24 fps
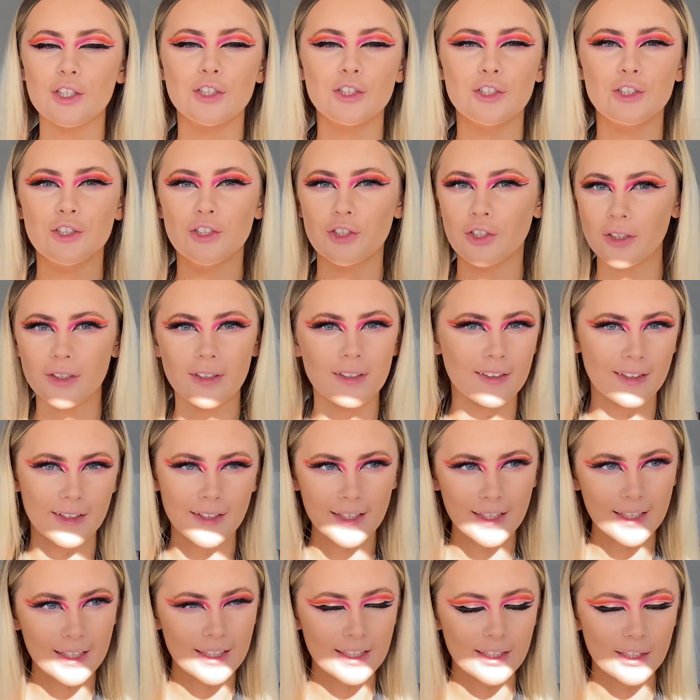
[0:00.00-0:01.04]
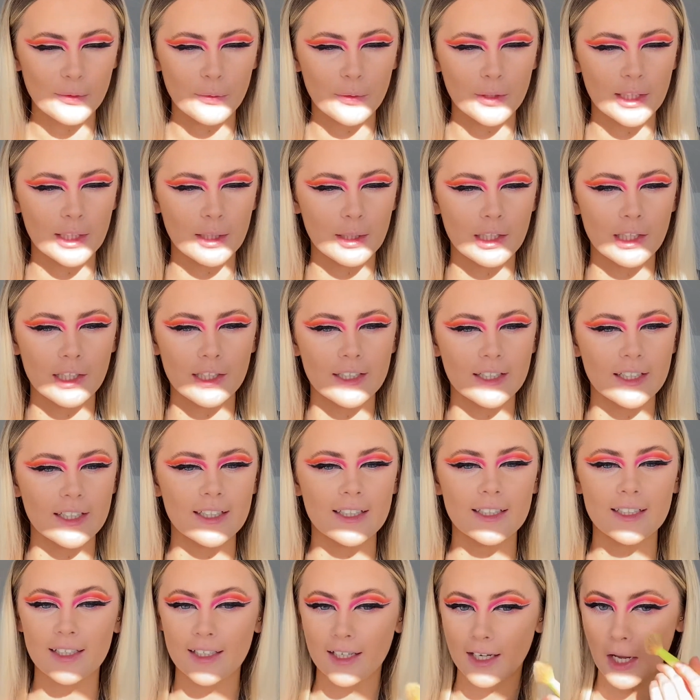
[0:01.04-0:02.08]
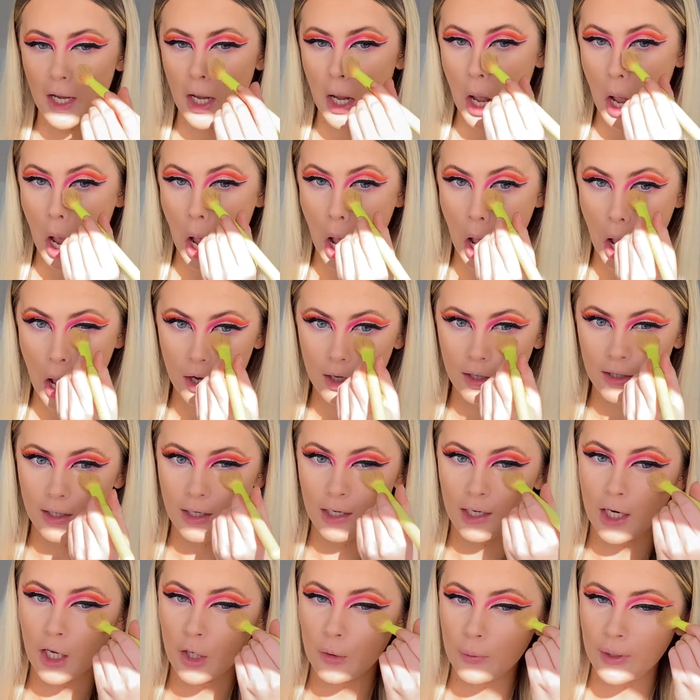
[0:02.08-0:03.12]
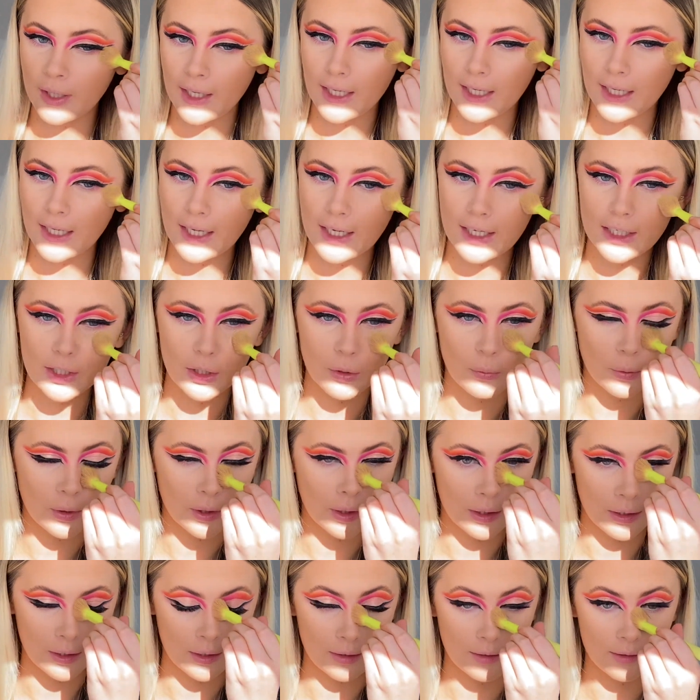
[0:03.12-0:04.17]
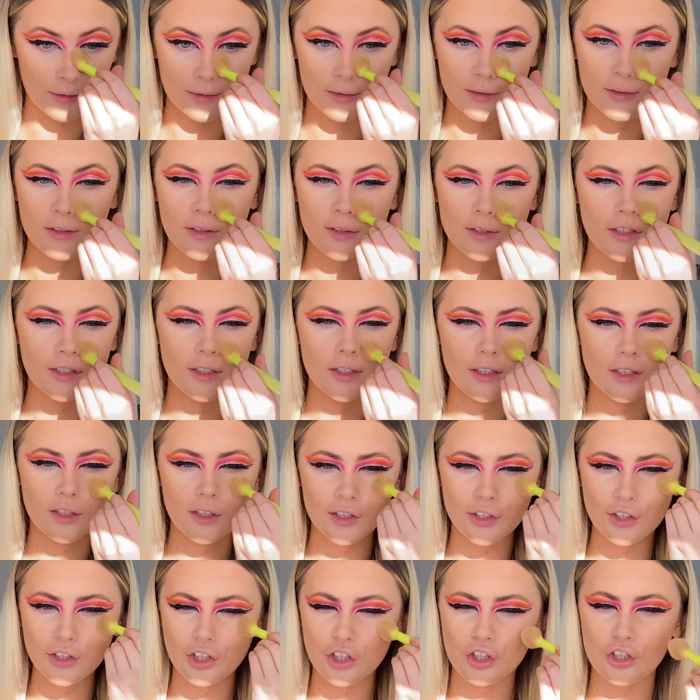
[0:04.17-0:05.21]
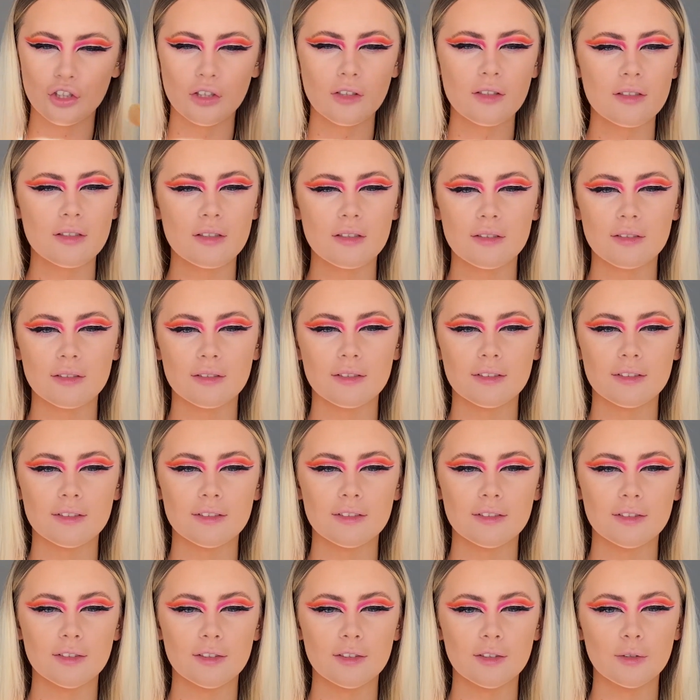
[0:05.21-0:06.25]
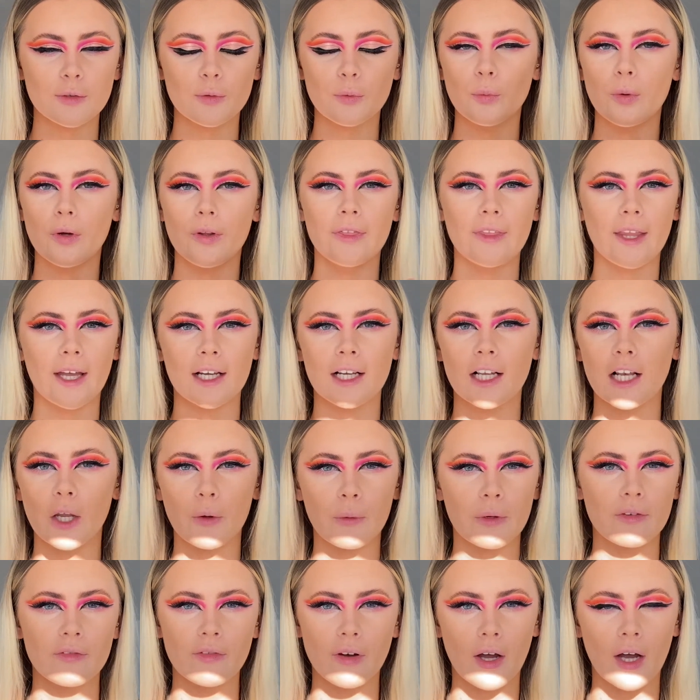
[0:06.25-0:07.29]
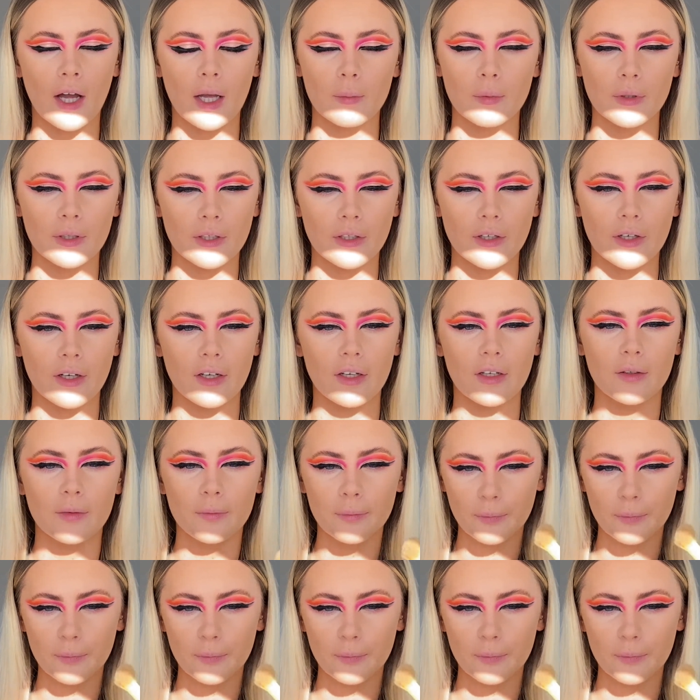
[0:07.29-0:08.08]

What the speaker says: juicy, you want to look glowy, you just want that glowy vibe, you know.